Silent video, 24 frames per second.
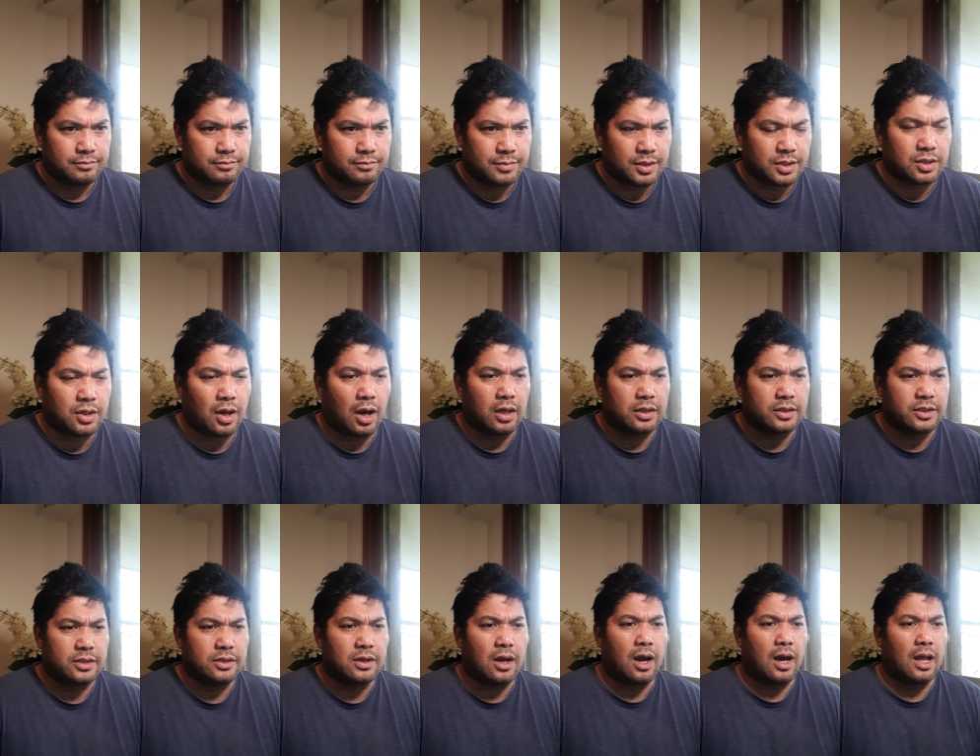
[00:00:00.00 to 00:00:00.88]
But God
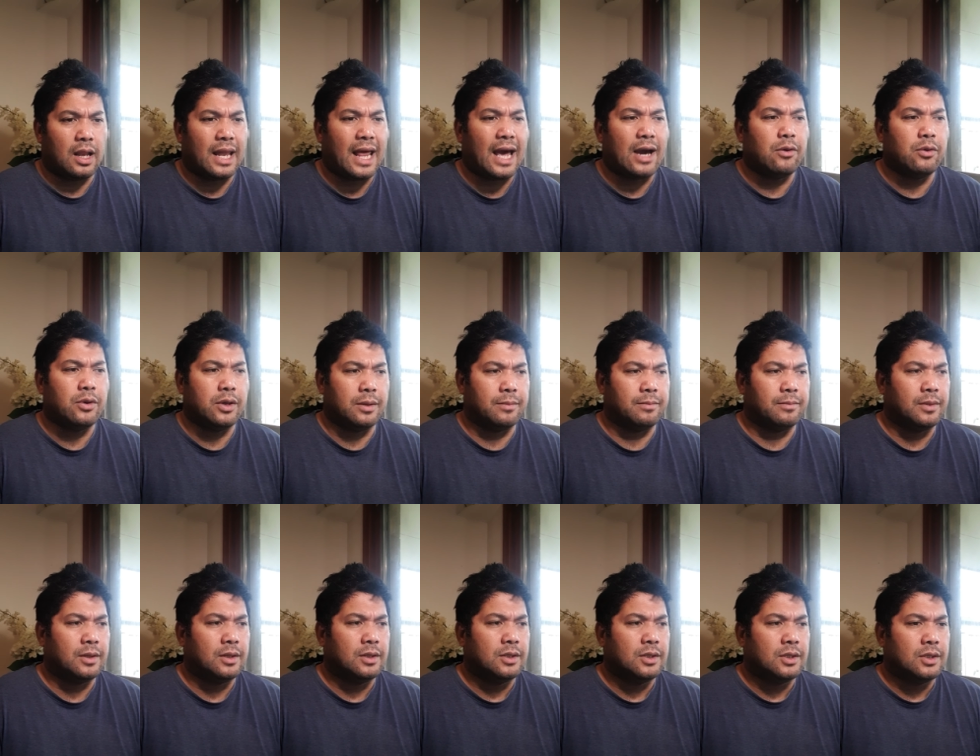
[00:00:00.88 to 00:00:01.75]
did not allow him
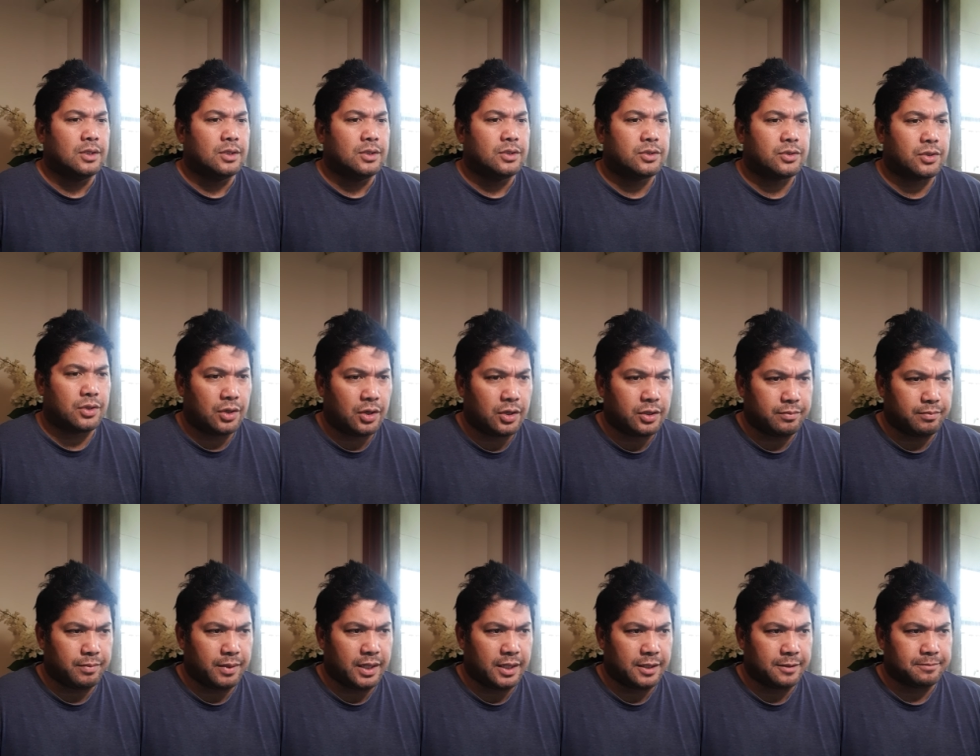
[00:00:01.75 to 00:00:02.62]
to hurt
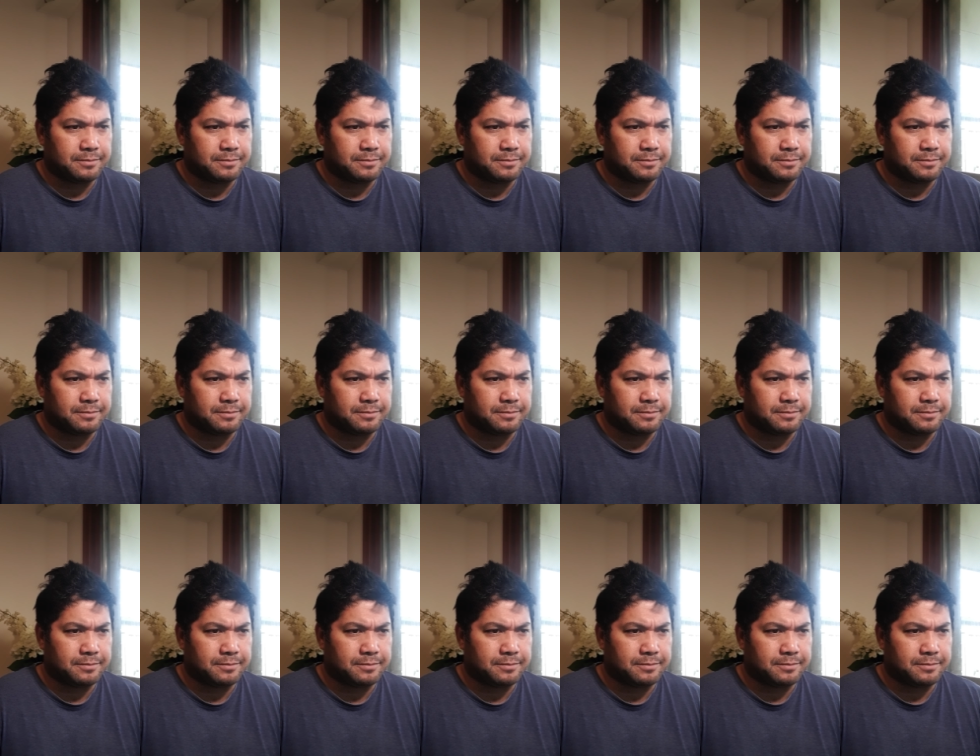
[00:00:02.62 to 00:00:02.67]
me.